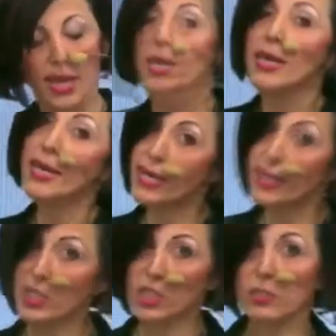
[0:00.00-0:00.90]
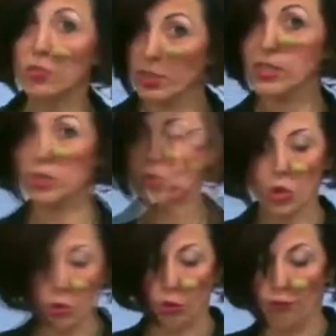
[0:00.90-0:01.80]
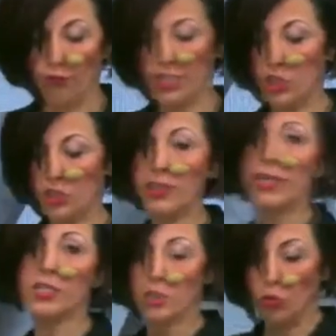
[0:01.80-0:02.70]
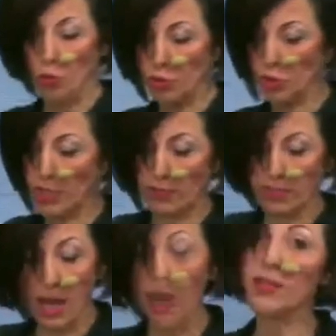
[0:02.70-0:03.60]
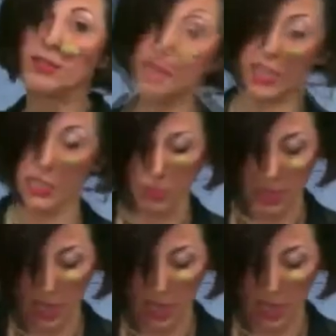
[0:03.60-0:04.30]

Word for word: In addition to this new cool feature, the Legend also gives other discrimination